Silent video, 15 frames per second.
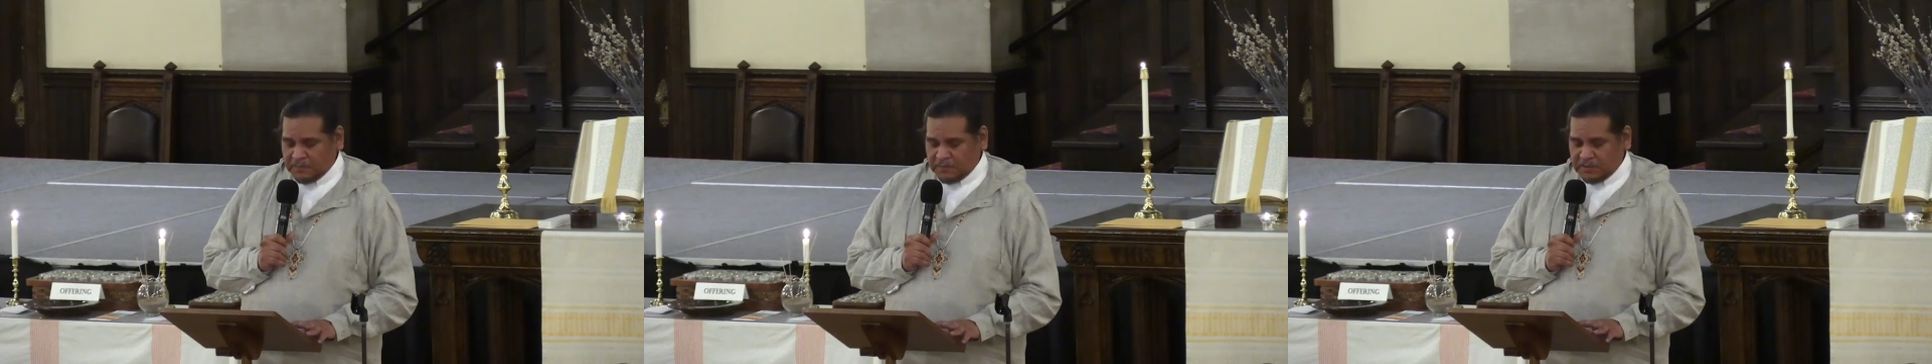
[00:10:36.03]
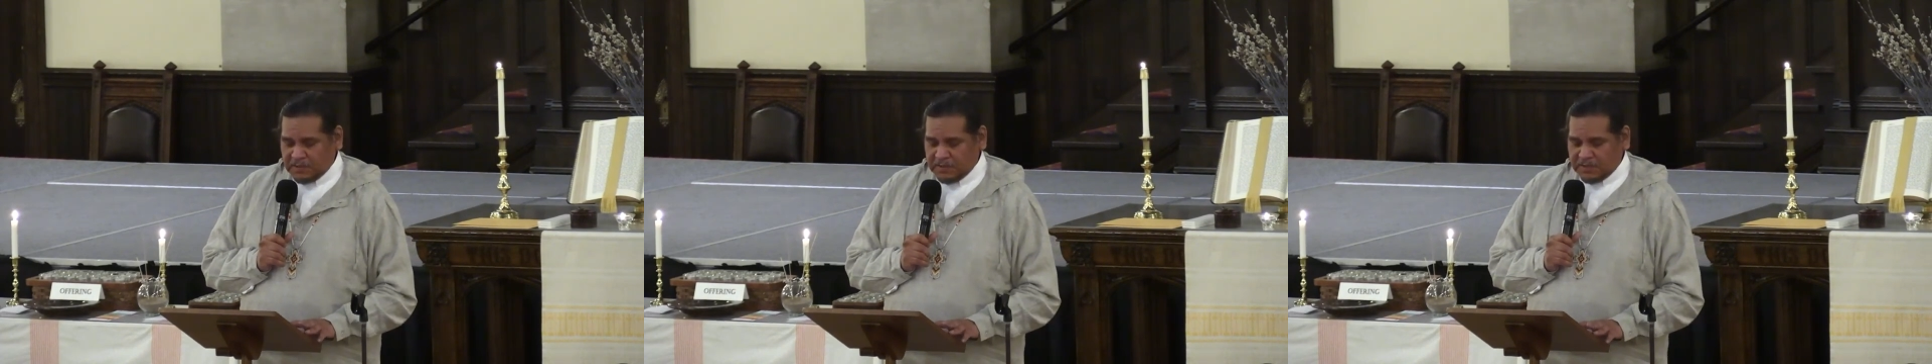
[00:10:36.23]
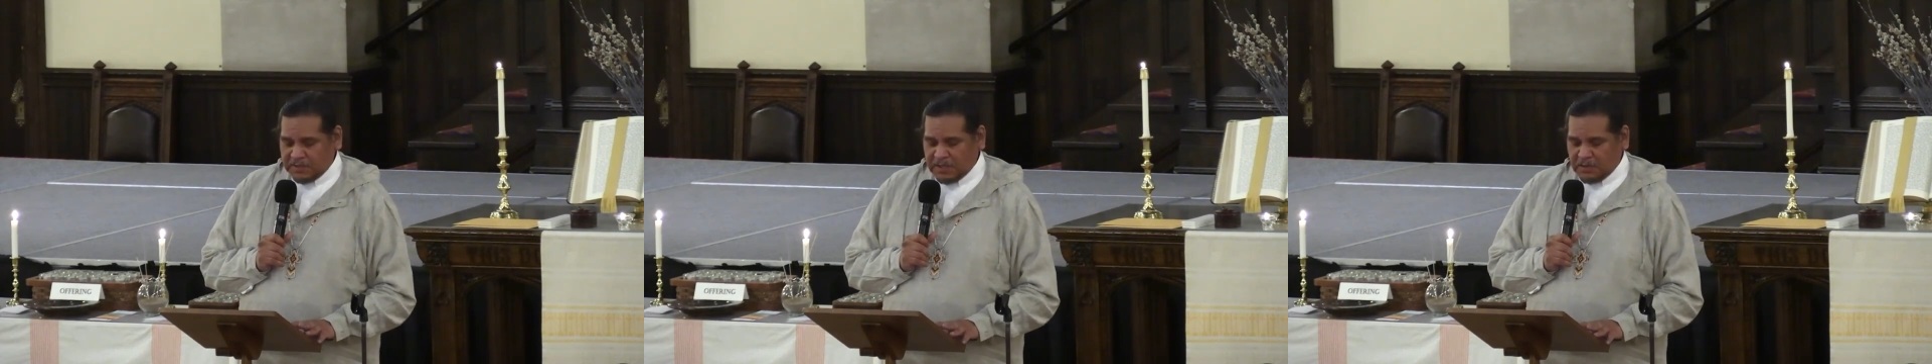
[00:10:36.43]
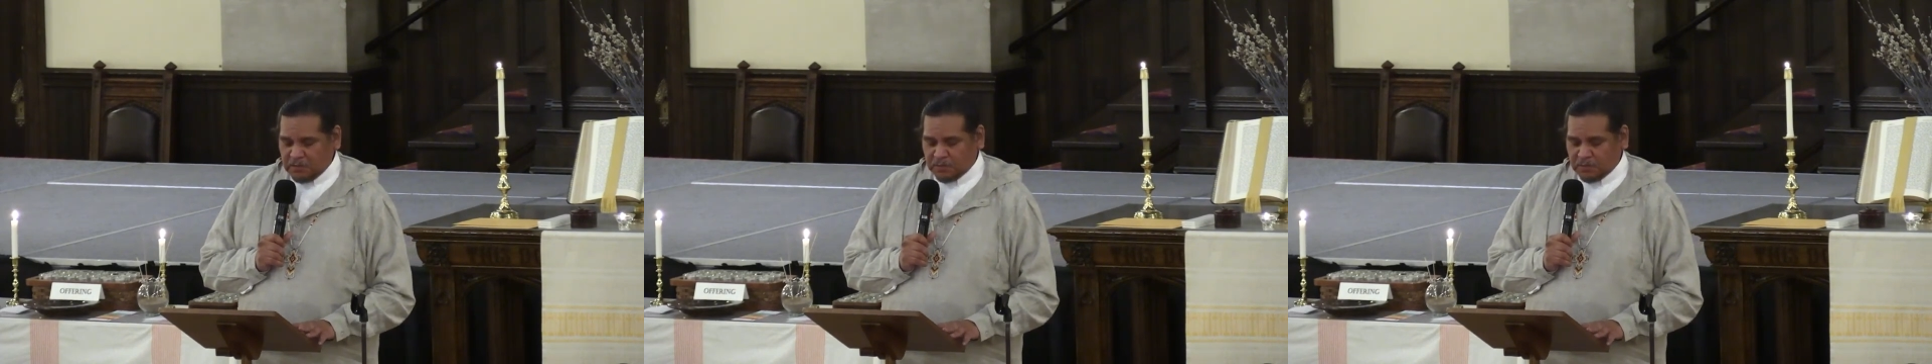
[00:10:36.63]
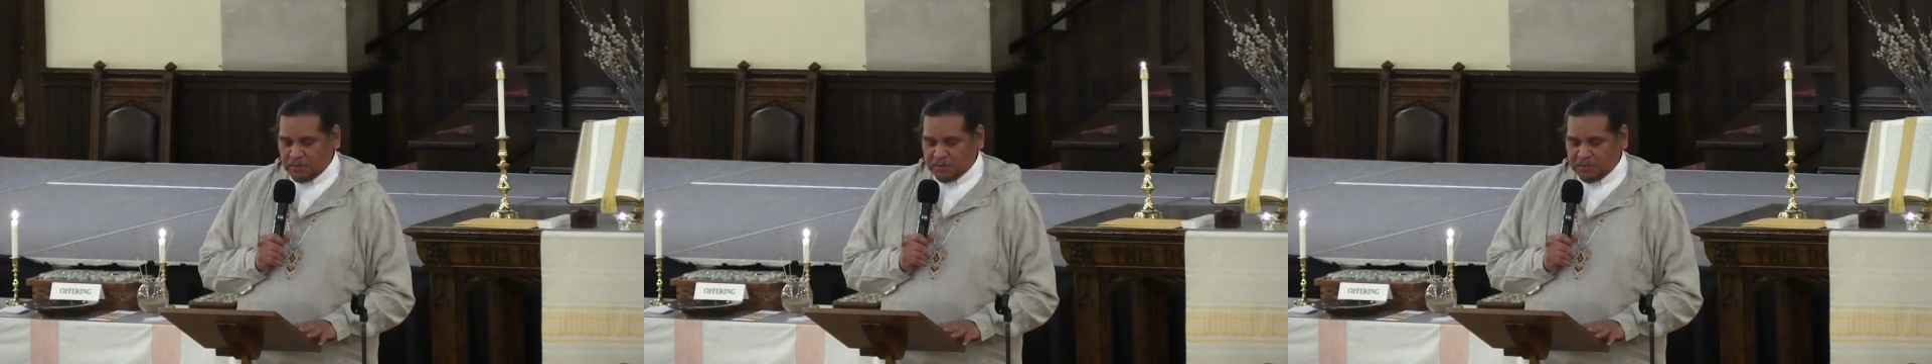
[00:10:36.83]
that
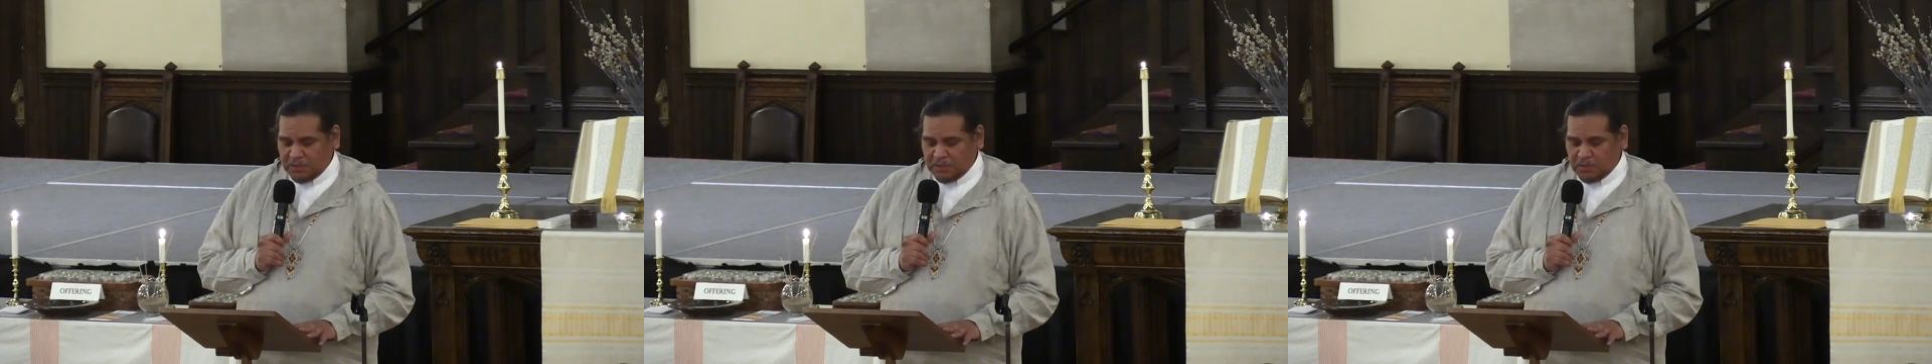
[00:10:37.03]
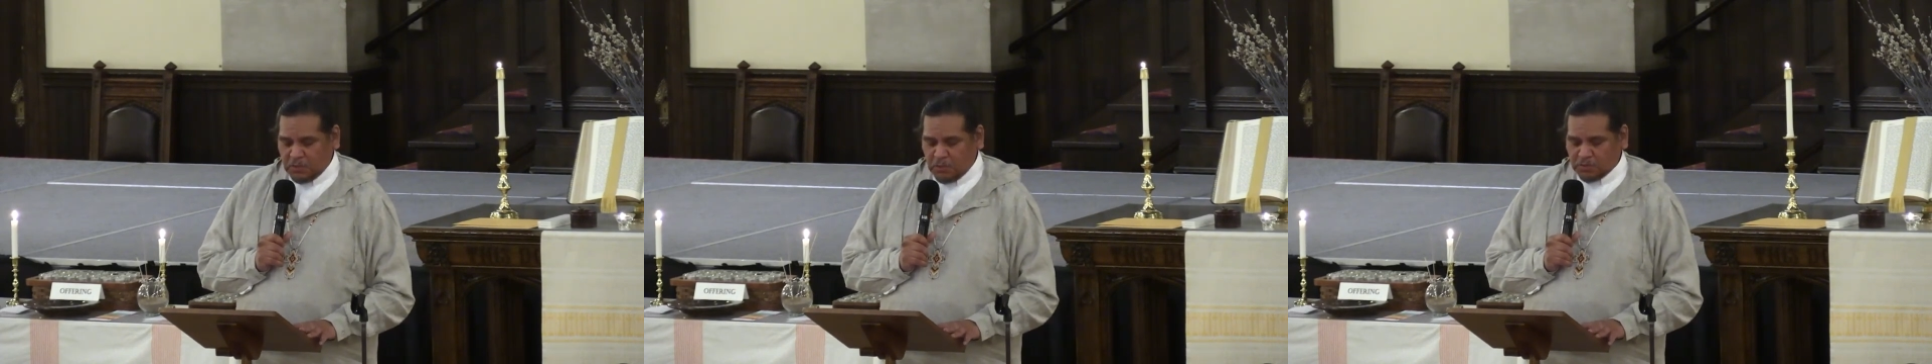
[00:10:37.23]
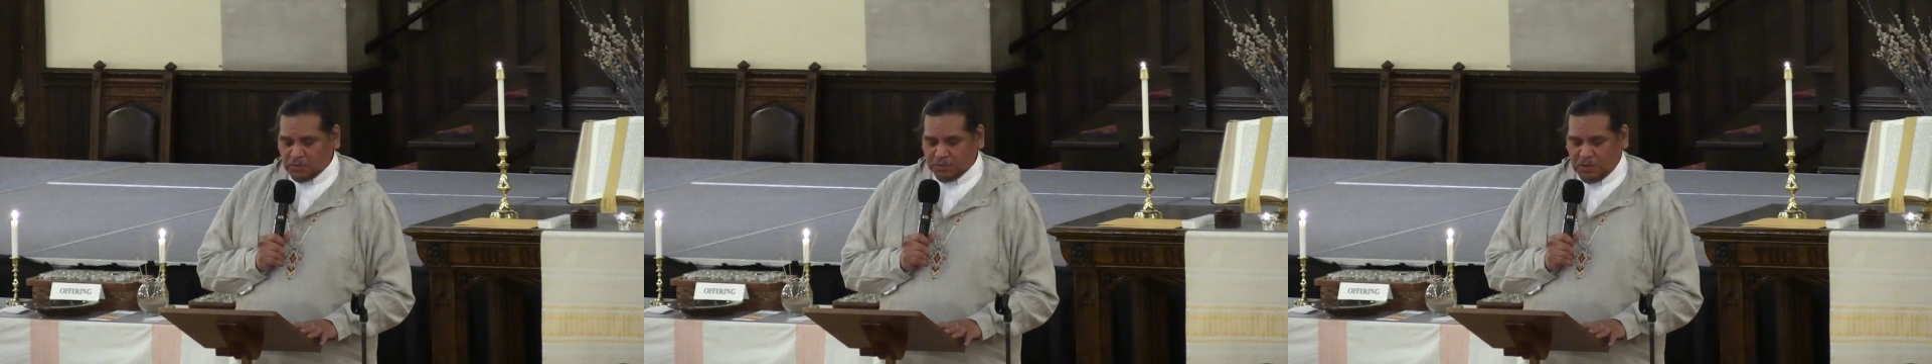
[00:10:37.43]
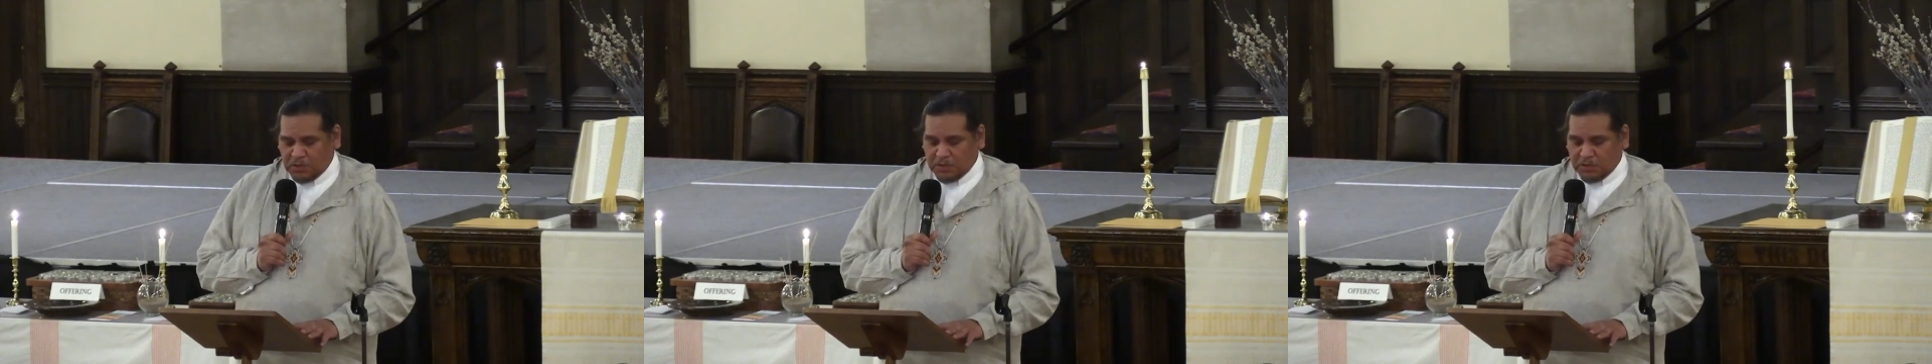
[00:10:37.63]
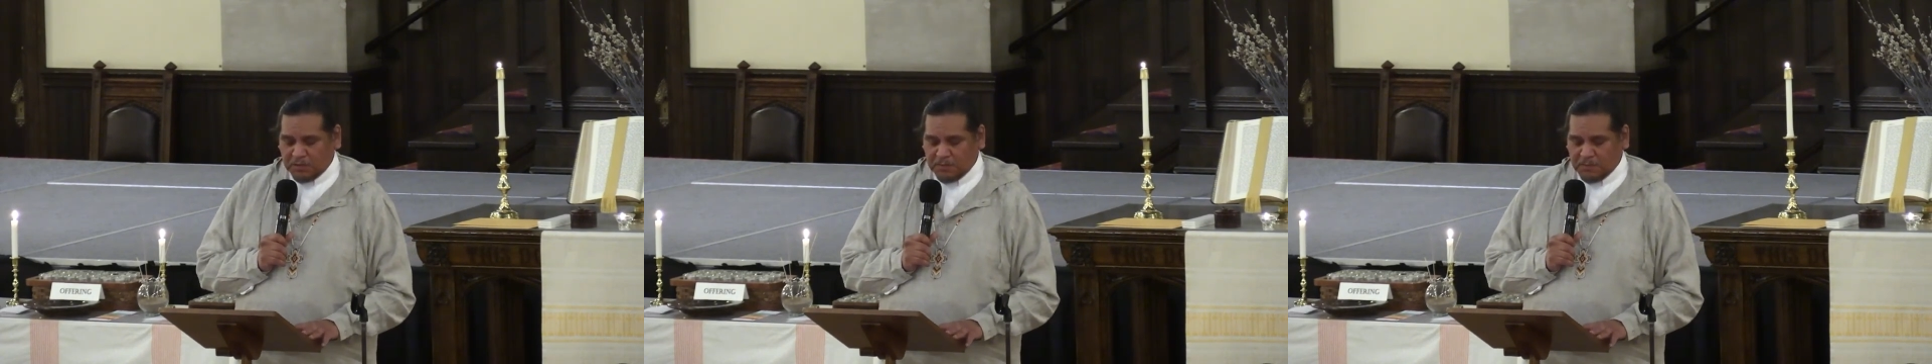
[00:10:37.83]
encounters and knows
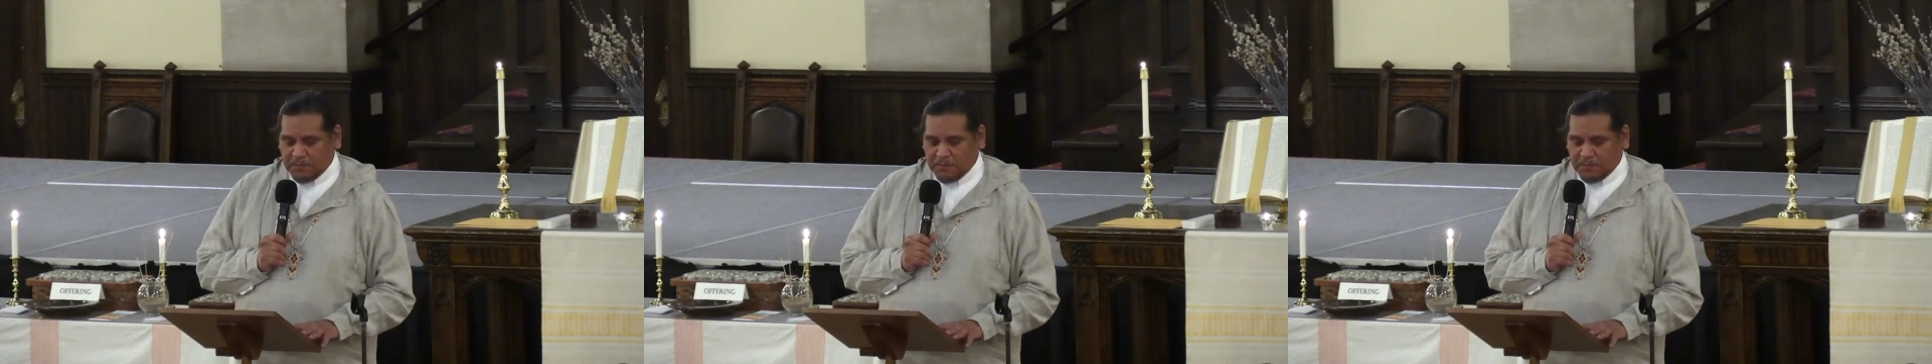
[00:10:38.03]
God,